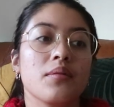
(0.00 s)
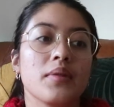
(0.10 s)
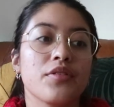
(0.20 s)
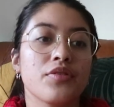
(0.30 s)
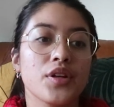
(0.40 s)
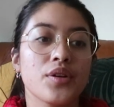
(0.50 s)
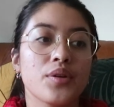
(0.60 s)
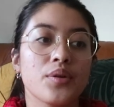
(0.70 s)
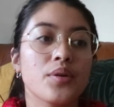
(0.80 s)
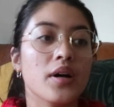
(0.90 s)
If
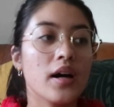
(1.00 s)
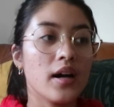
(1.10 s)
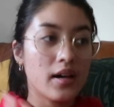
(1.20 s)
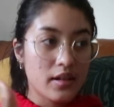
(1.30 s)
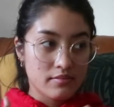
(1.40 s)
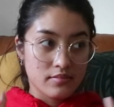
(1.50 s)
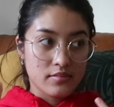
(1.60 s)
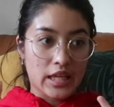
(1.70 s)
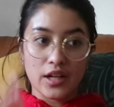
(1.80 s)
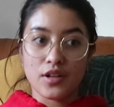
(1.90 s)
you
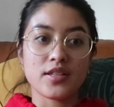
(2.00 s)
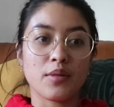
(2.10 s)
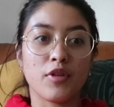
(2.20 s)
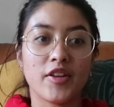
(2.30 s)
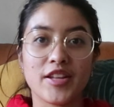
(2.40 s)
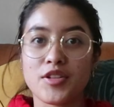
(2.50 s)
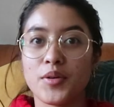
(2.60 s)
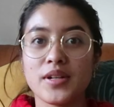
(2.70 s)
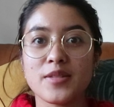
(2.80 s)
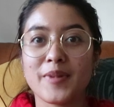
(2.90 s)
hear someone that's
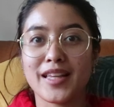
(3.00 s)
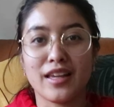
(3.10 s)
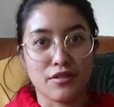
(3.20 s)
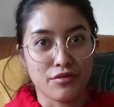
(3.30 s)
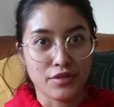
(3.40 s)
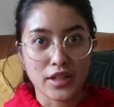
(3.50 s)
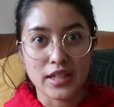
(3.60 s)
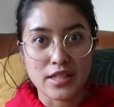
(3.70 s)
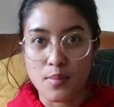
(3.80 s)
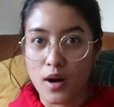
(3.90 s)
always making, like,
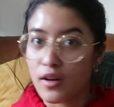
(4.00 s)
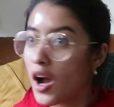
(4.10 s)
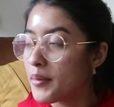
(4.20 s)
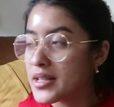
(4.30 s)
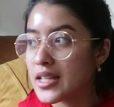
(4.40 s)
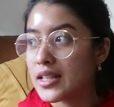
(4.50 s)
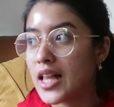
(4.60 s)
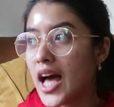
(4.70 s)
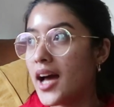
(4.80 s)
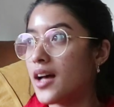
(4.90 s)
really smart comments in
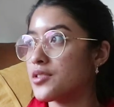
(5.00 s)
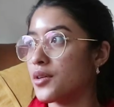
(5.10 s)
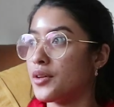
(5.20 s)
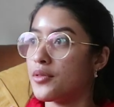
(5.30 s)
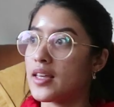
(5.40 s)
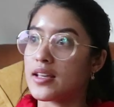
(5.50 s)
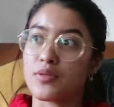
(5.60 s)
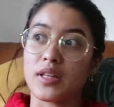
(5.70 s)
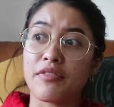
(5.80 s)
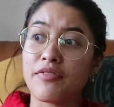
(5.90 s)
class, or you think is
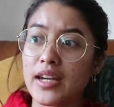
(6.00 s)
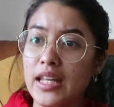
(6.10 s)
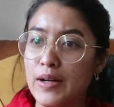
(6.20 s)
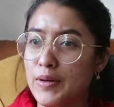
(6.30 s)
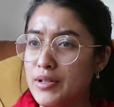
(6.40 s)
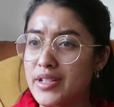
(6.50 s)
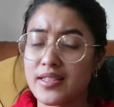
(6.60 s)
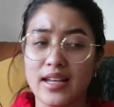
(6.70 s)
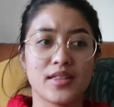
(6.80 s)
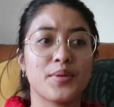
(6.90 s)
really funny, or you
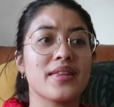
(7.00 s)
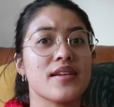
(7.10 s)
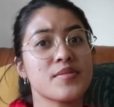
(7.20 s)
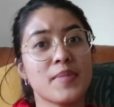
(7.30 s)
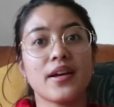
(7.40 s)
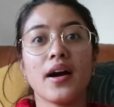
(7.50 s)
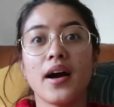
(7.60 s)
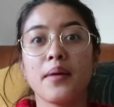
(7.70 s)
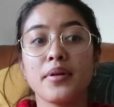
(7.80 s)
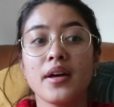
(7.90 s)
just like the way they speak
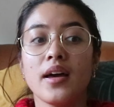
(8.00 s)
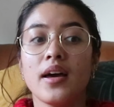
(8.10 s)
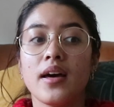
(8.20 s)
up,